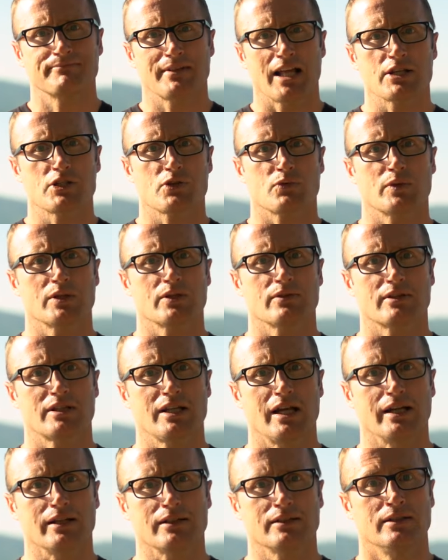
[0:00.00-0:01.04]
that's a real
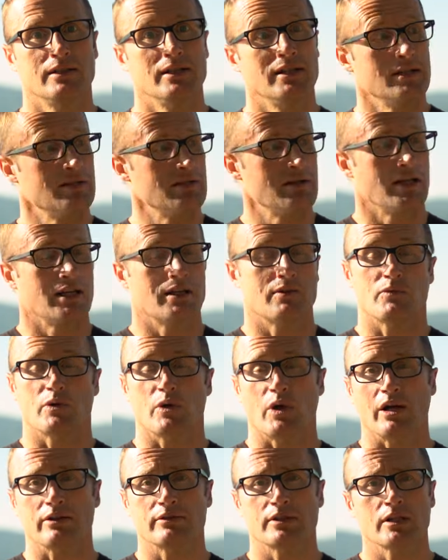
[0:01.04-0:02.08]
thing. And
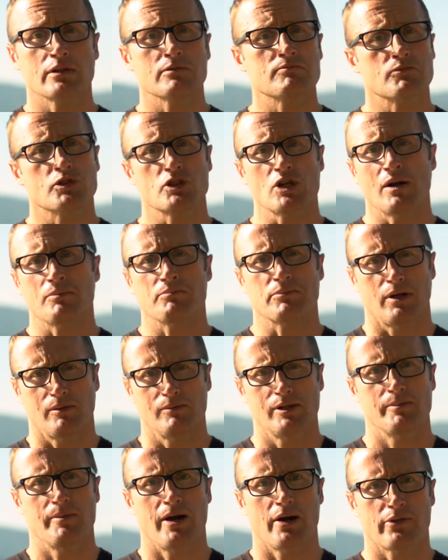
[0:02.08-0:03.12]
we were out there, shot
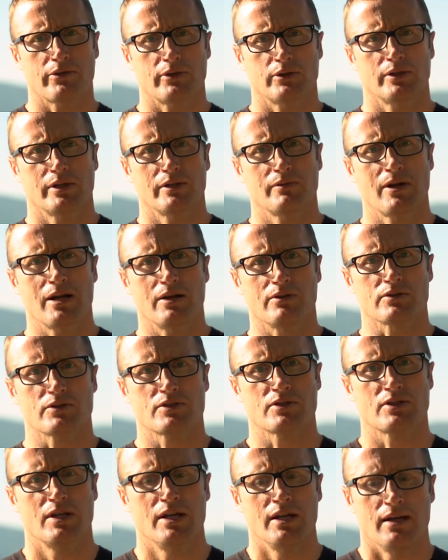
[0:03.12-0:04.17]
probably about 30
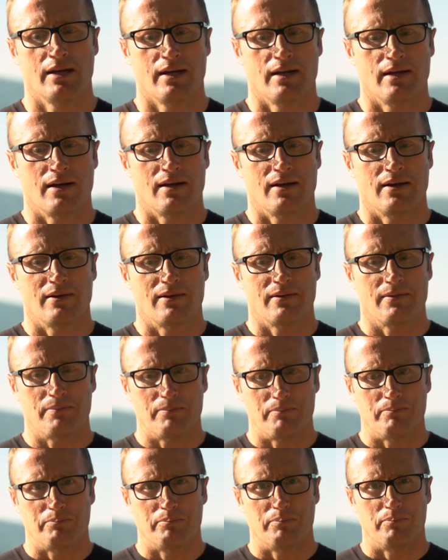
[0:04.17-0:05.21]
rounds.
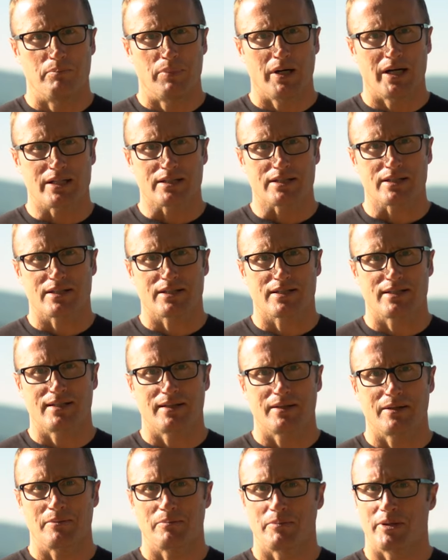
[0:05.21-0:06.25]

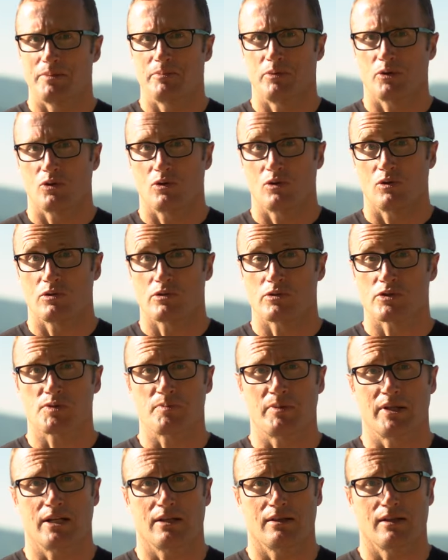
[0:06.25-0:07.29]
But people
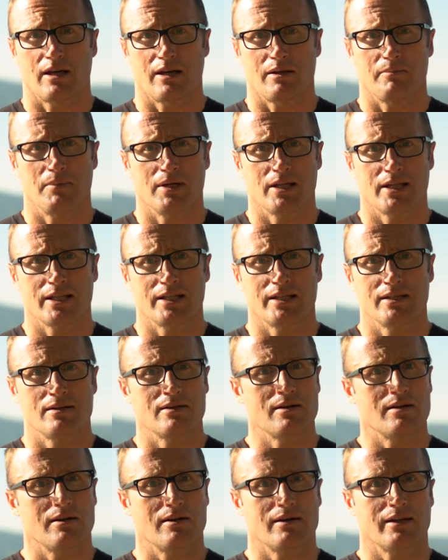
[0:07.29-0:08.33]
spend a lot of money
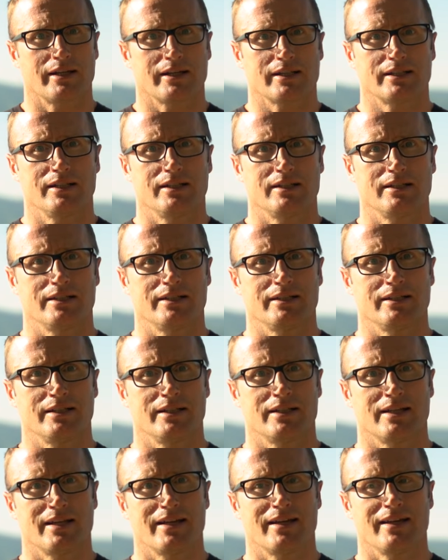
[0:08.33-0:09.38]
on a gun